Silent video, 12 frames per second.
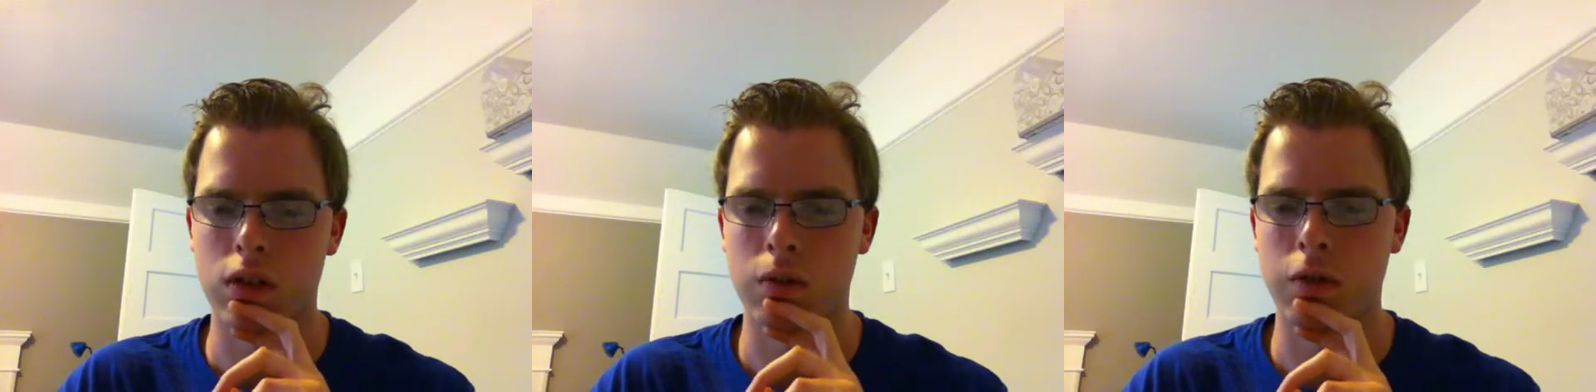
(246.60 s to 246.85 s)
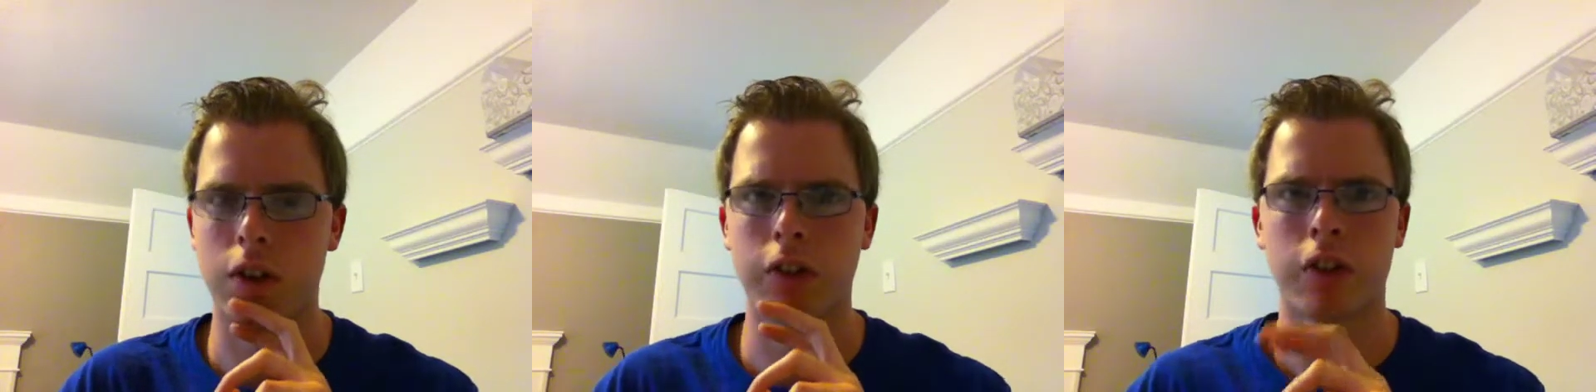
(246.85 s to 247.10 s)

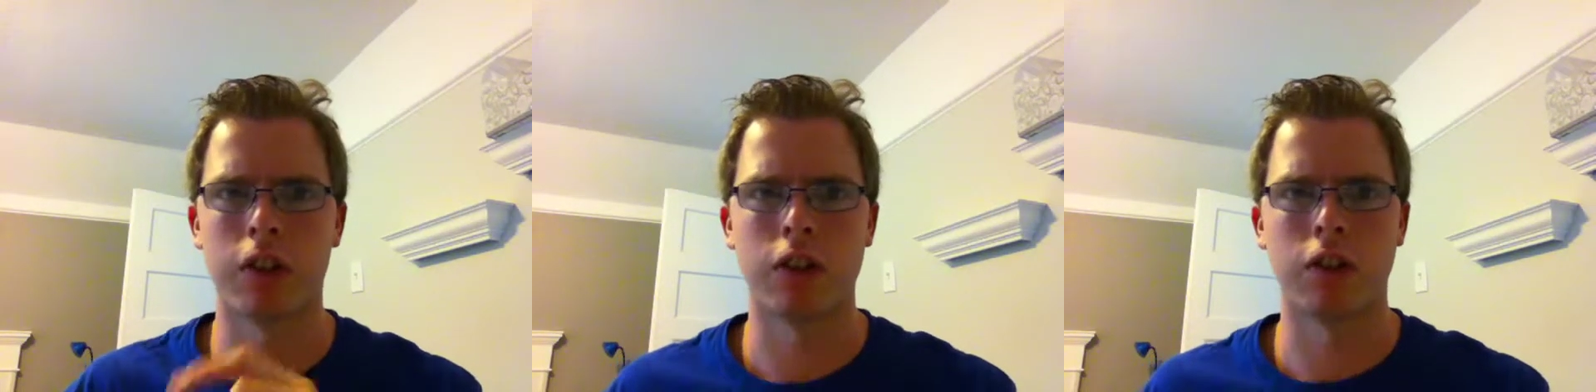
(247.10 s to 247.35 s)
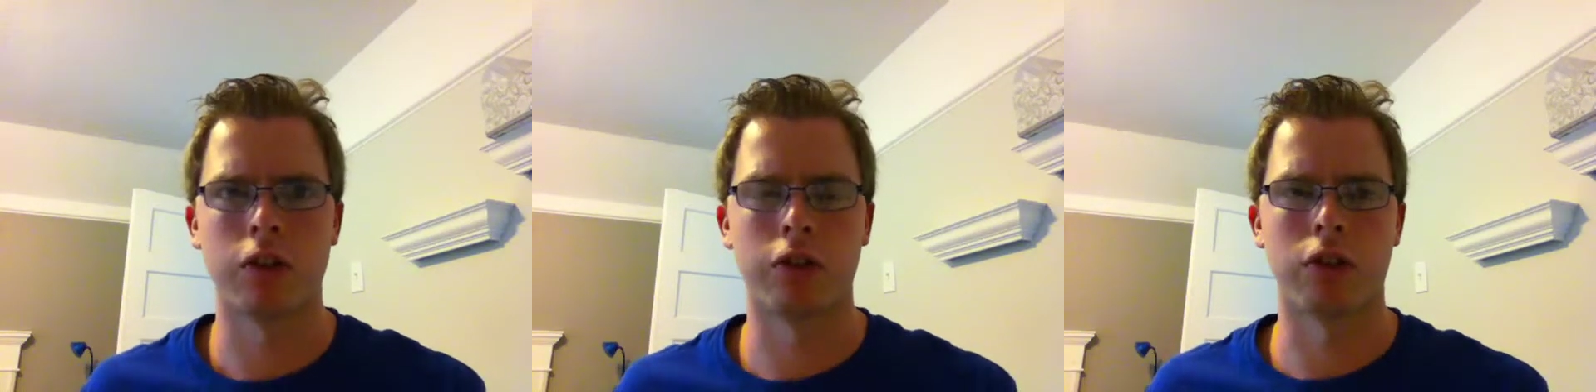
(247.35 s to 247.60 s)
Thoughts on
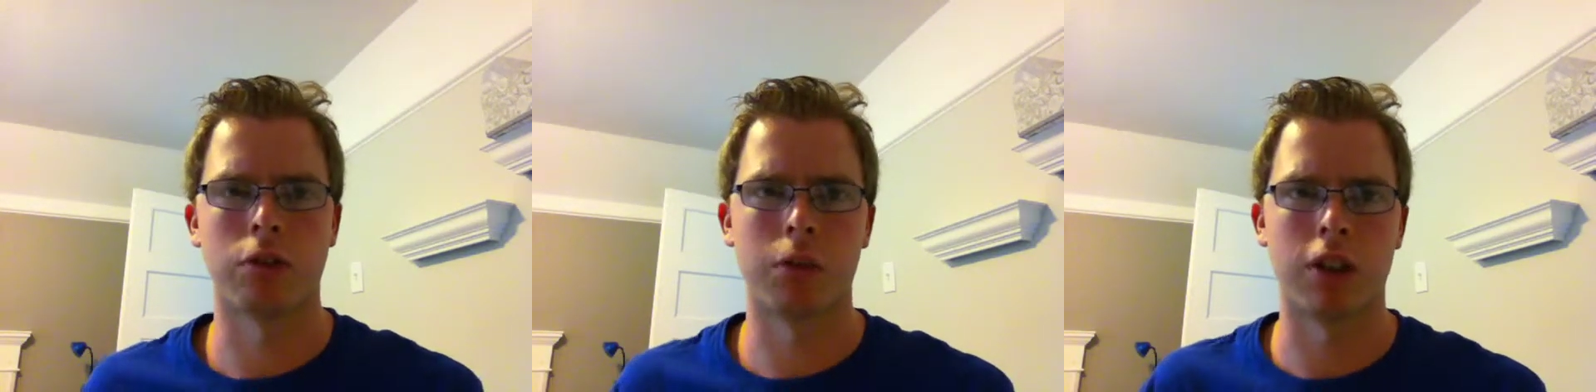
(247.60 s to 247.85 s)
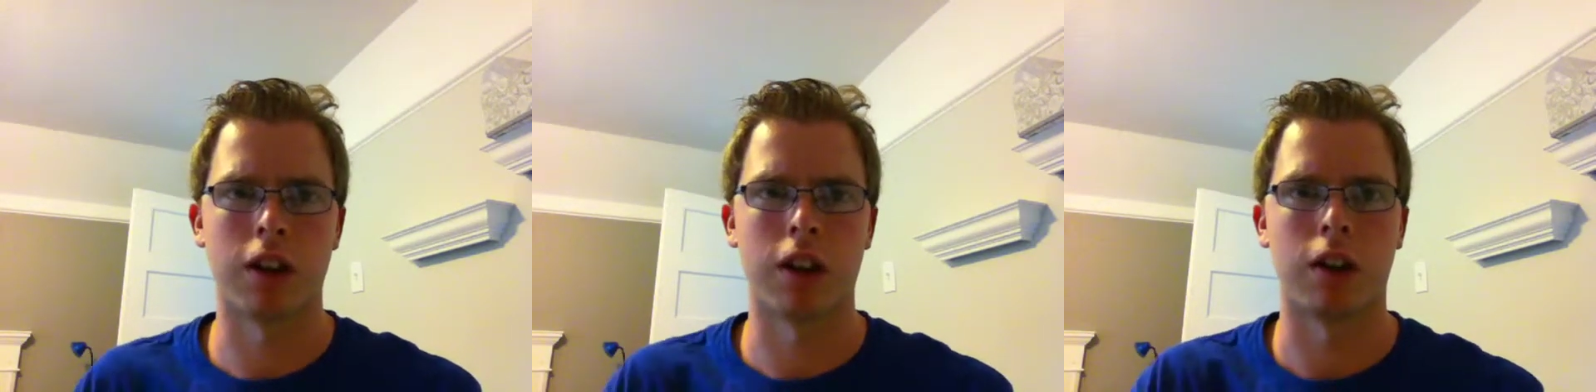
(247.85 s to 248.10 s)
the
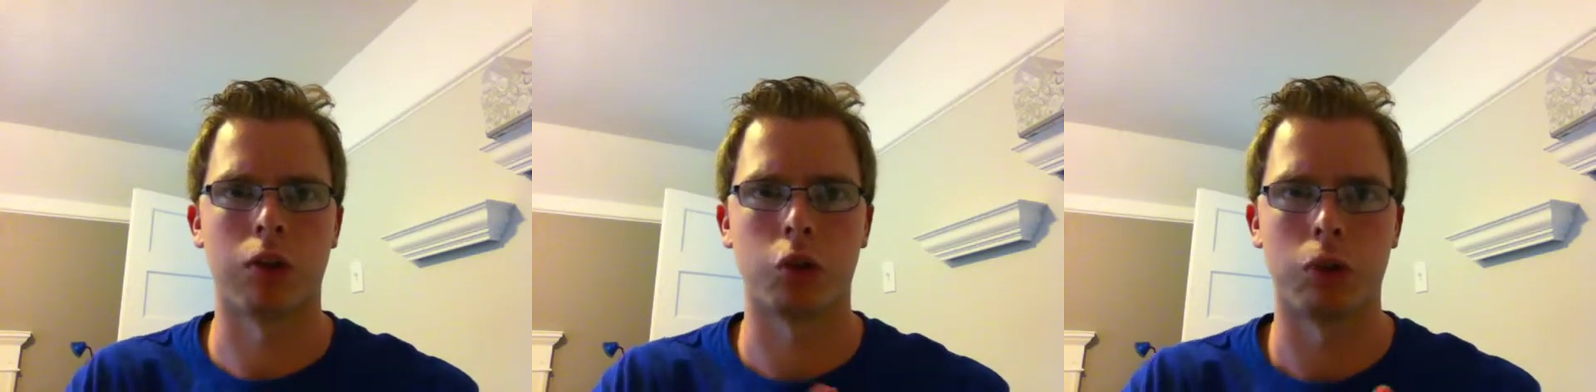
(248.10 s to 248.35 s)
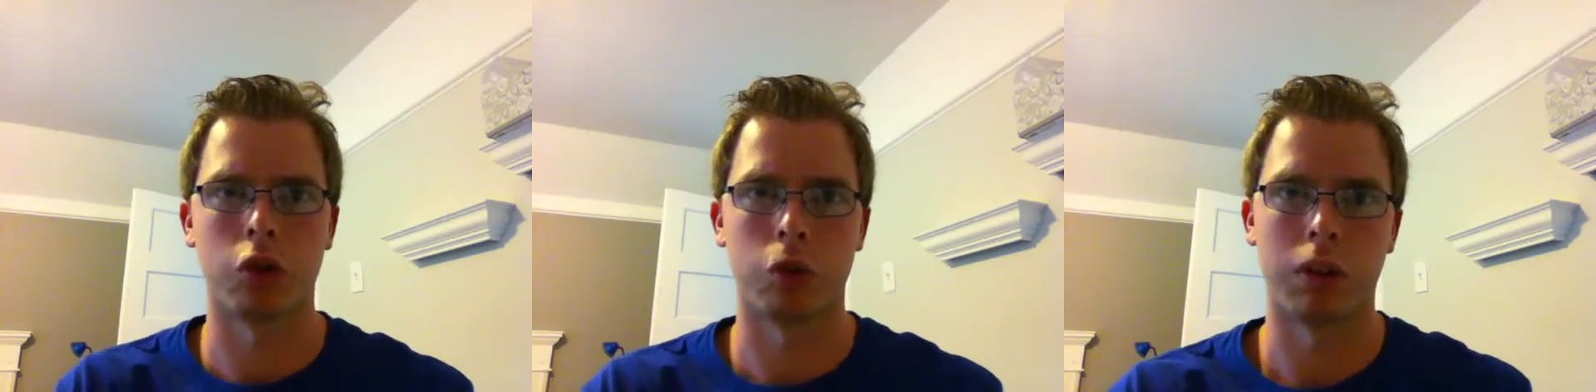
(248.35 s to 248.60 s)
development of the house
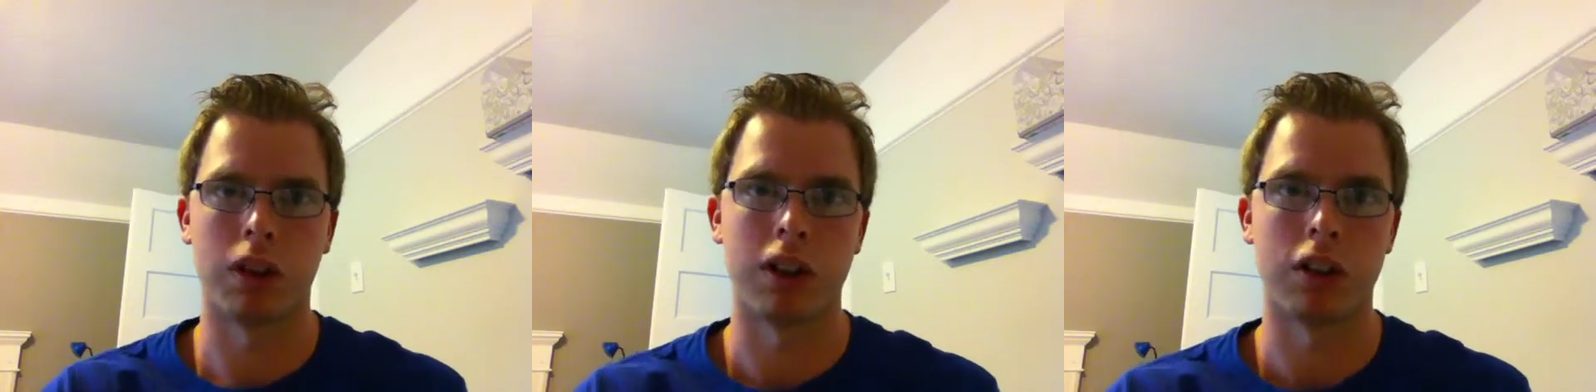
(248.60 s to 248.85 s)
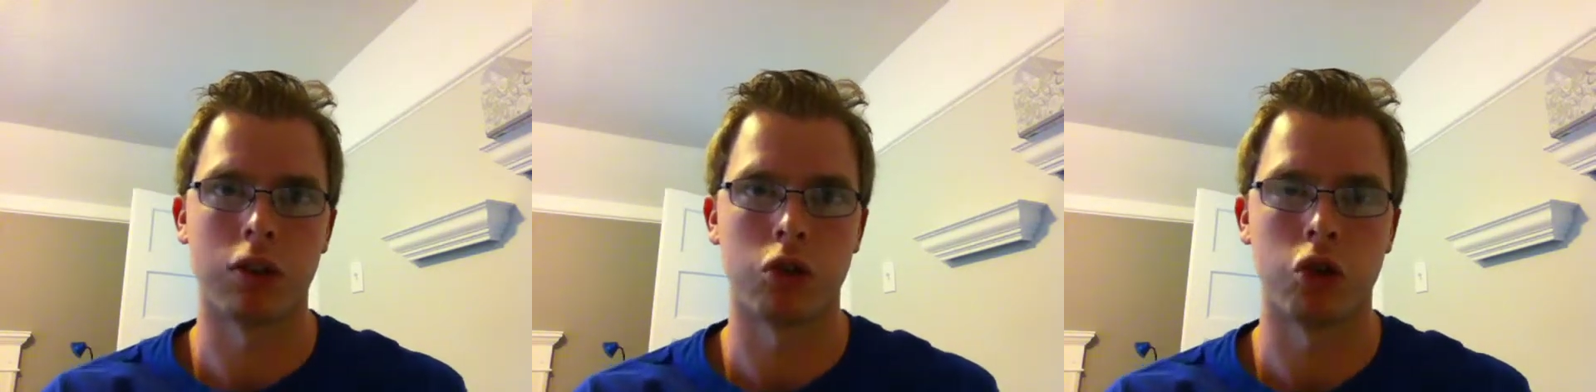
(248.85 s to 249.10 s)
once we had
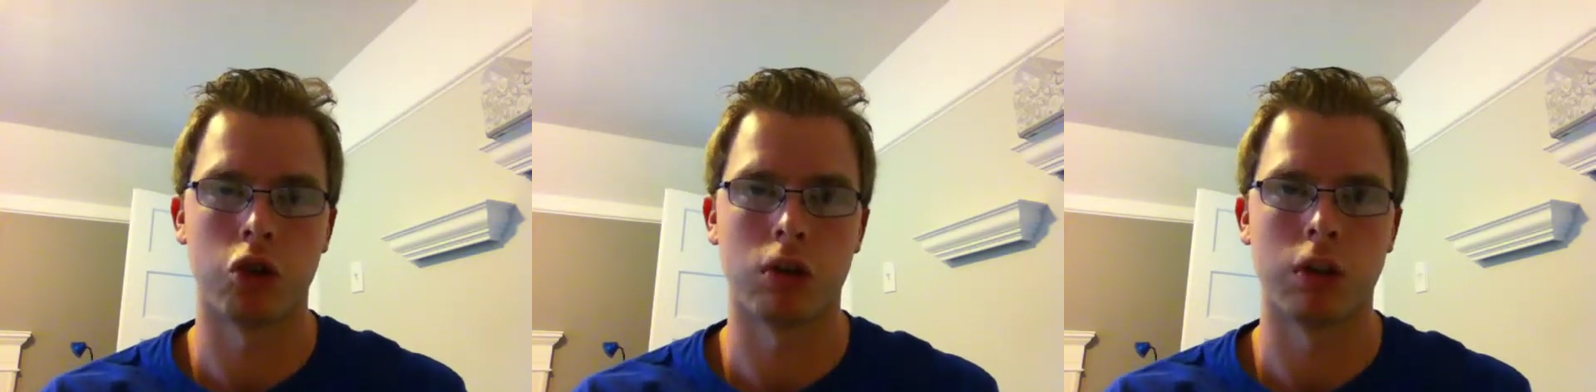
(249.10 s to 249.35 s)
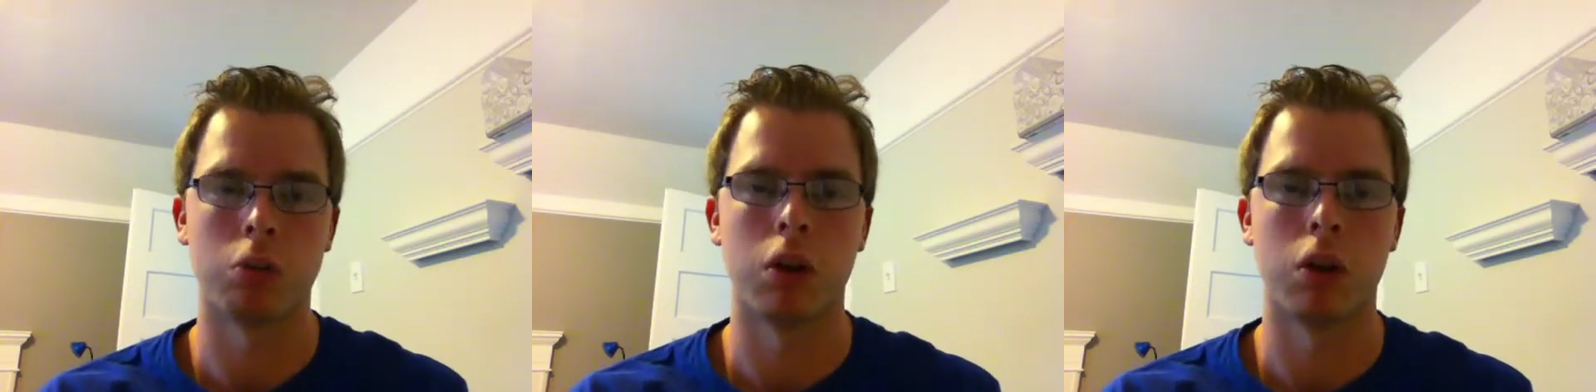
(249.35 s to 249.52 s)
hit the jury.